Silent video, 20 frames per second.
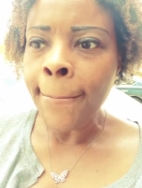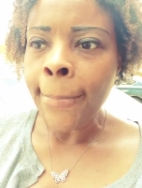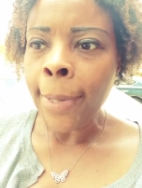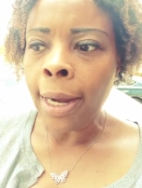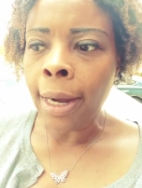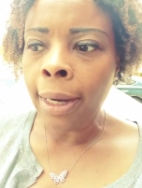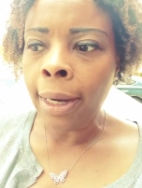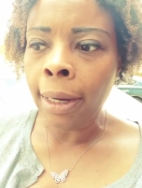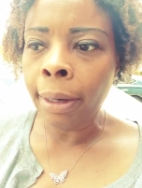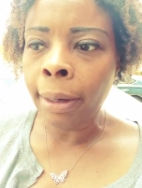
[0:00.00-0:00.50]

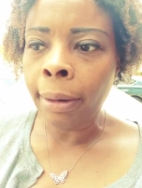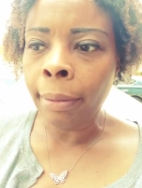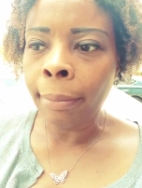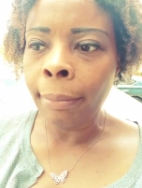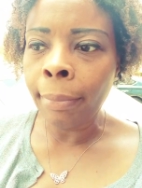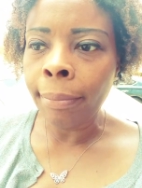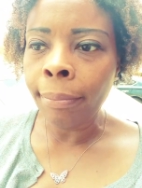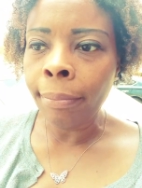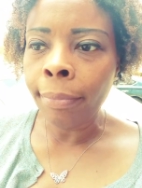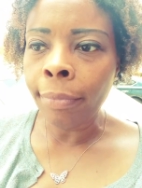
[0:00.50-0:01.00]

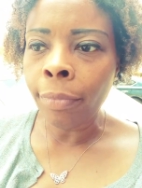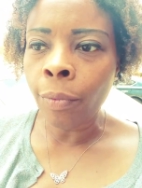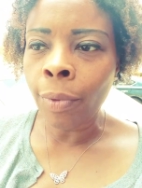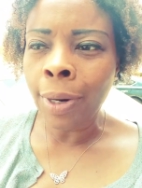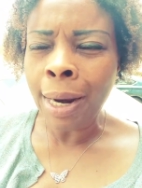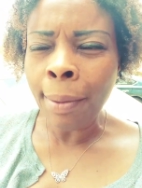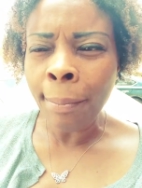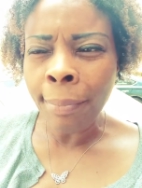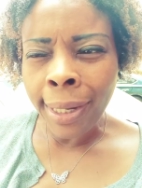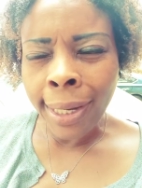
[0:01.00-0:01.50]
When
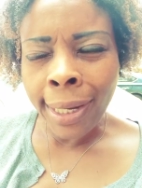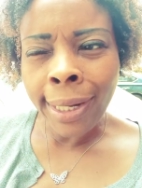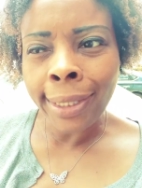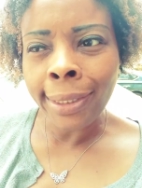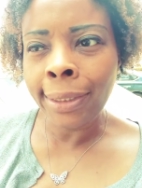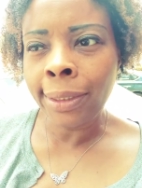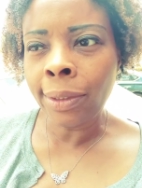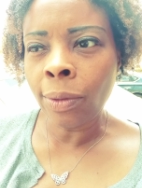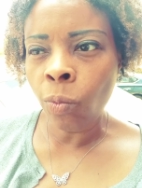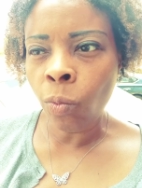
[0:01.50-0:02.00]
I'm looking at
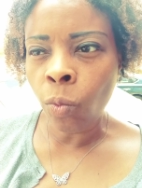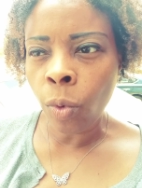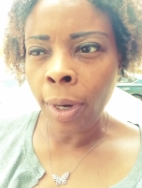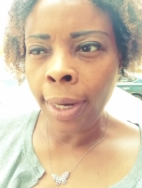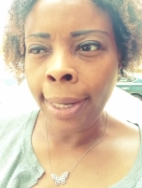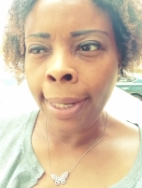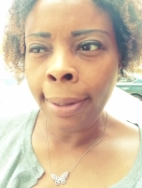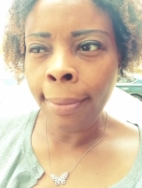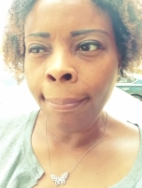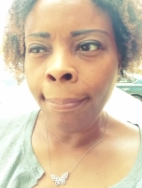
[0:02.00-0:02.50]

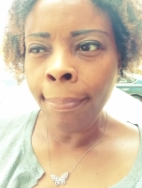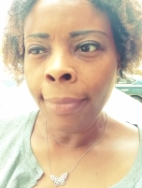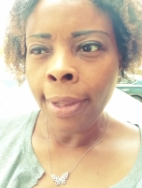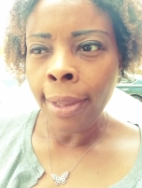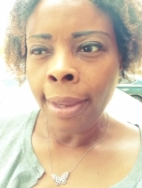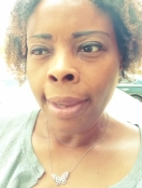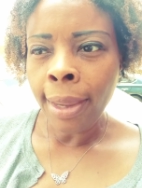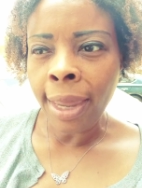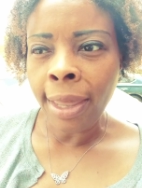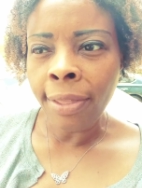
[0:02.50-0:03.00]
someone
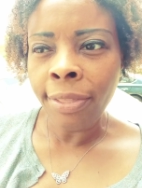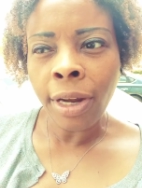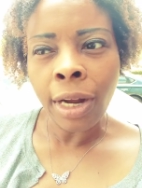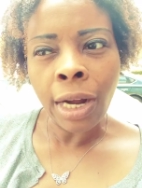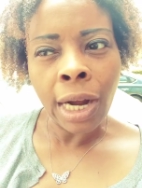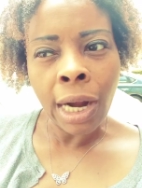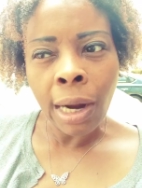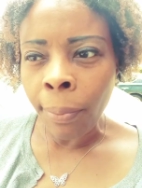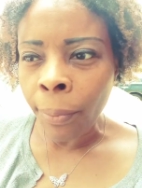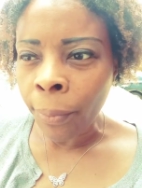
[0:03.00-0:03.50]
and they're
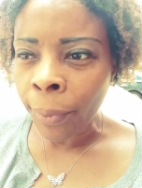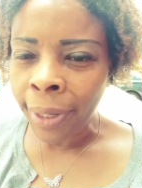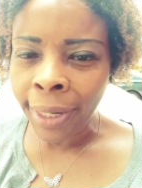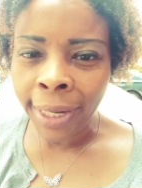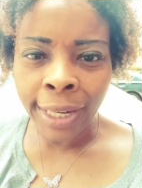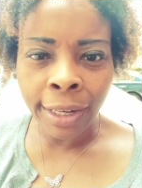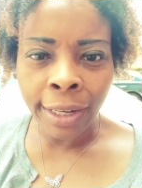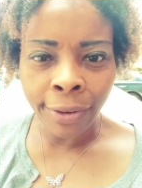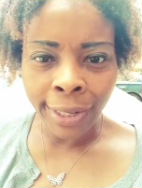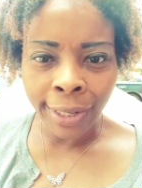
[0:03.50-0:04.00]
operating
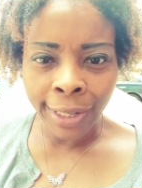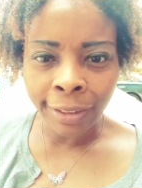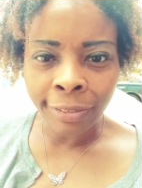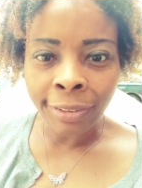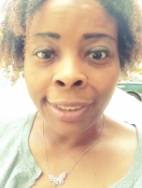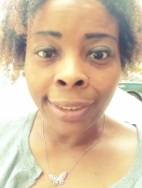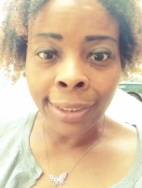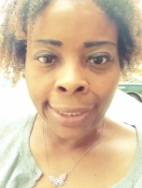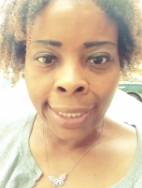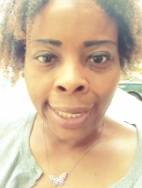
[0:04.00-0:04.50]
in their
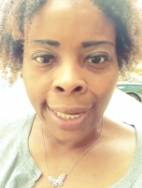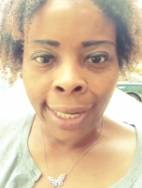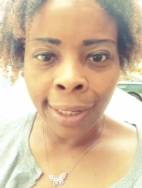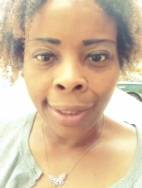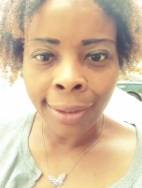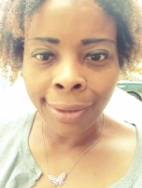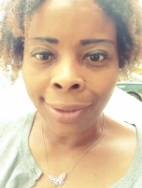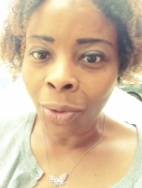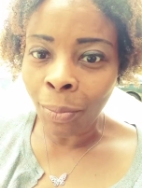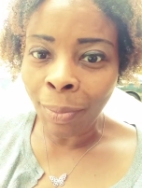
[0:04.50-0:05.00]
gifts and
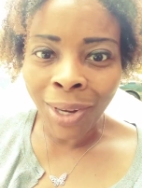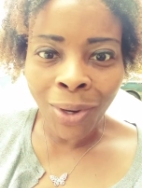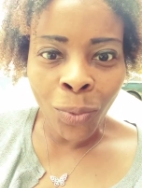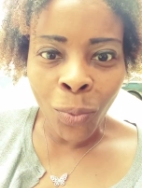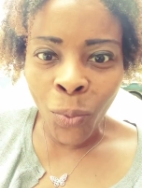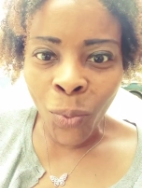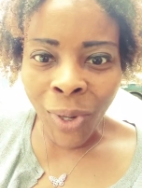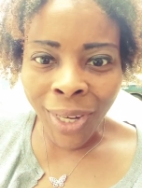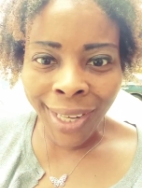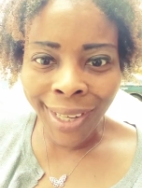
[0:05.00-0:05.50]
talents, no matter
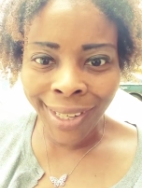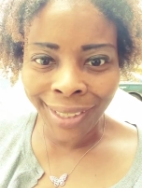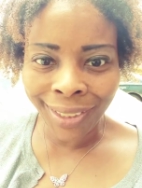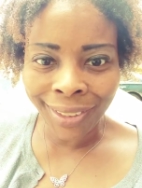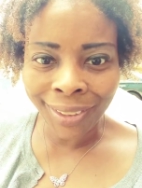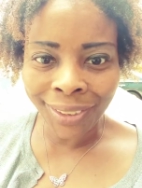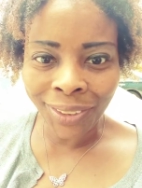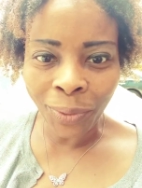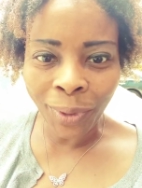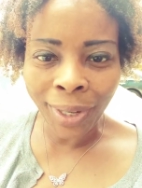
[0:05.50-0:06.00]
what it
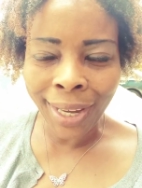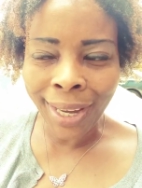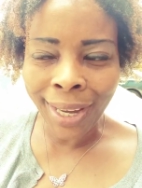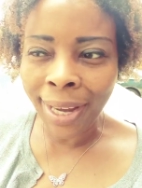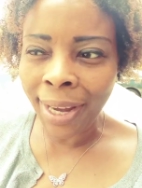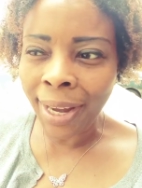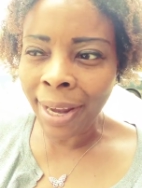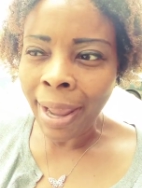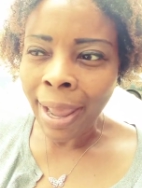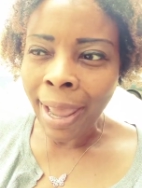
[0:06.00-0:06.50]
is,
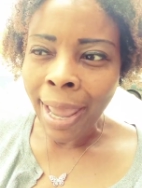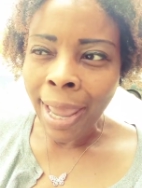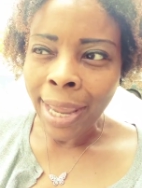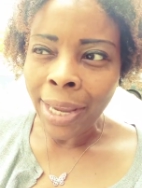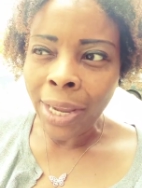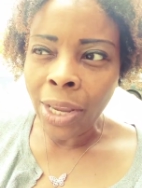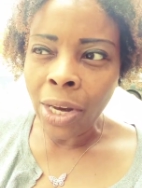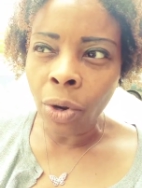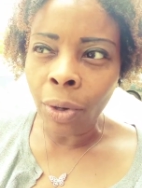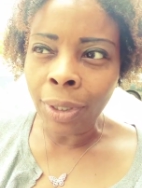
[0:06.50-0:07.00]
okay?
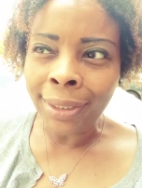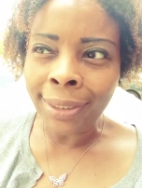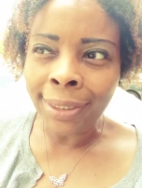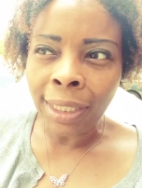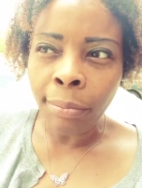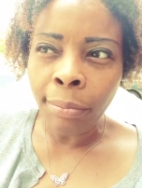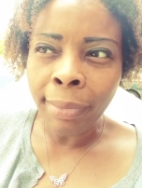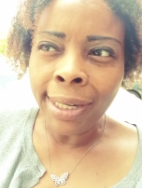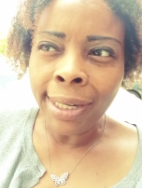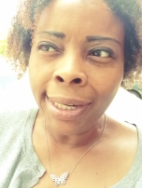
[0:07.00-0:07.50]
Instead
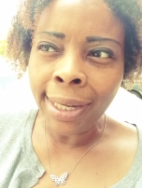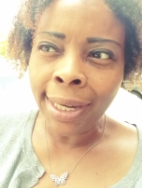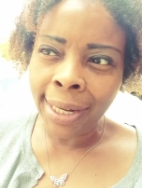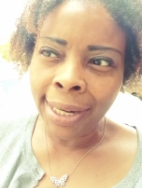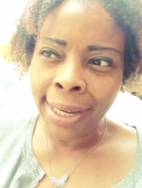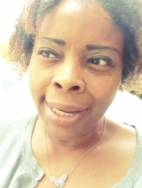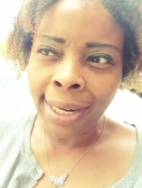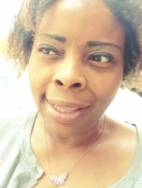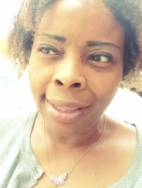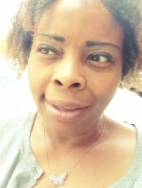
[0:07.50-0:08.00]
of me looking
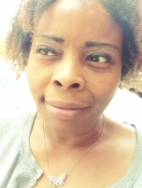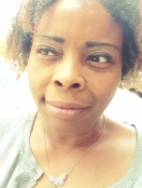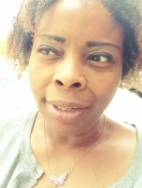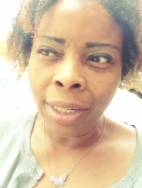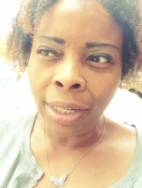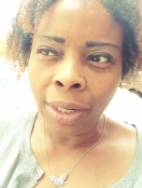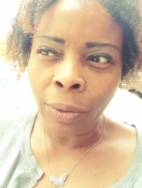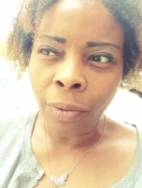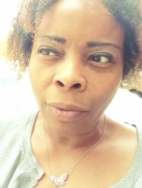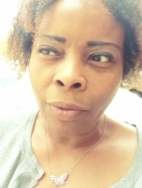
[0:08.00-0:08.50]
at it,
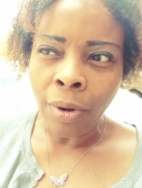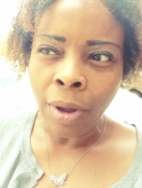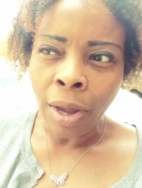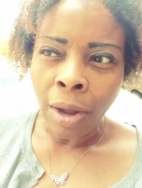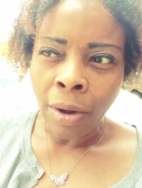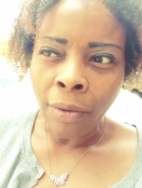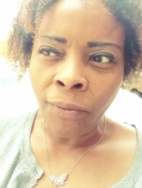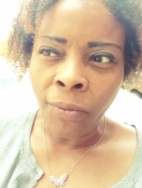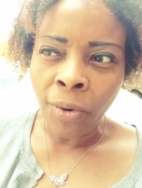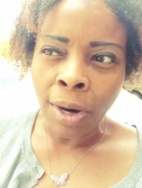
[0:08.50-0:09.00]

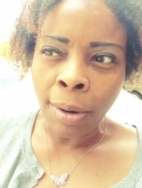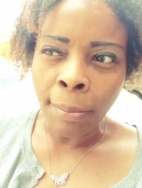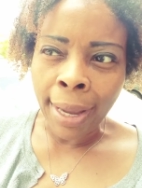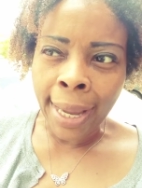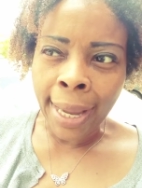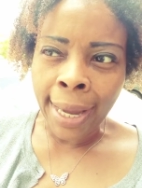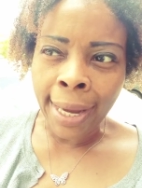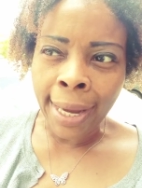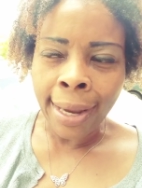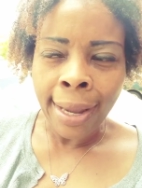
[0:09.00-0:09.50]
from
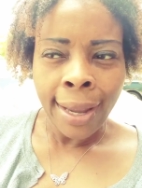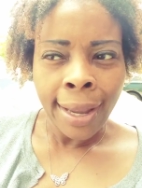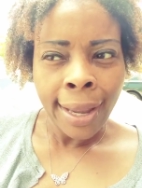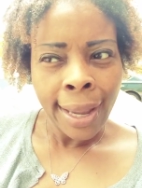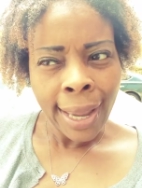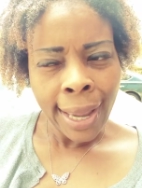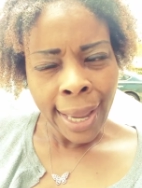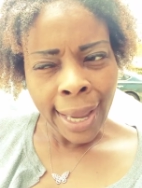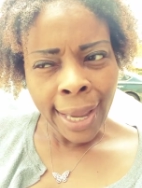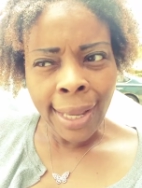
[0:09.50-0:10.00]
a
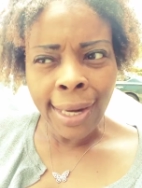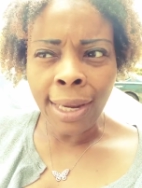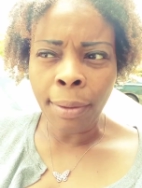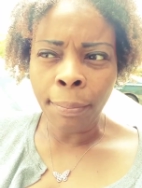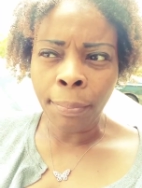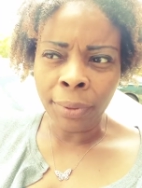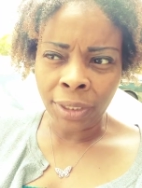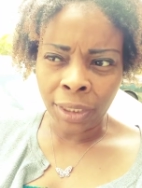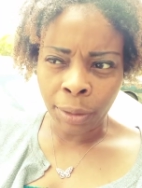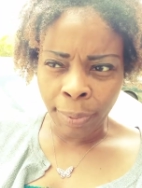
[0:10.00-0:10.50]
hating
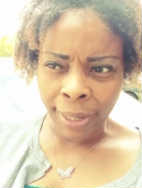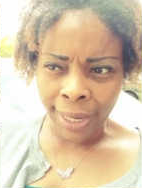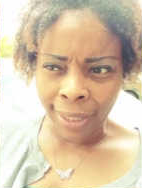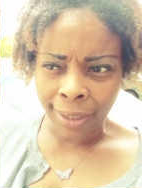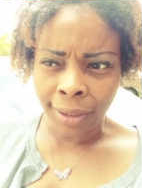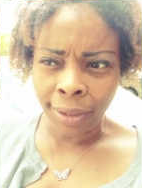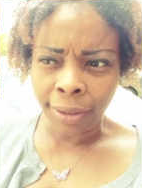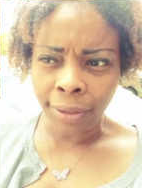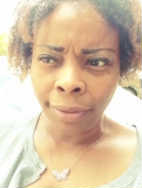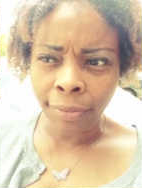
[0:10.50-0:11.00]

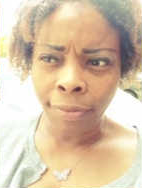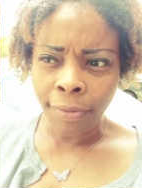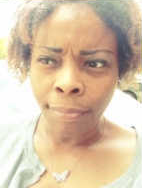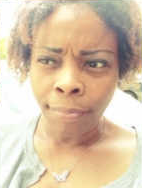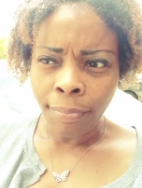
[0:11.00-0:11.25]
perspective,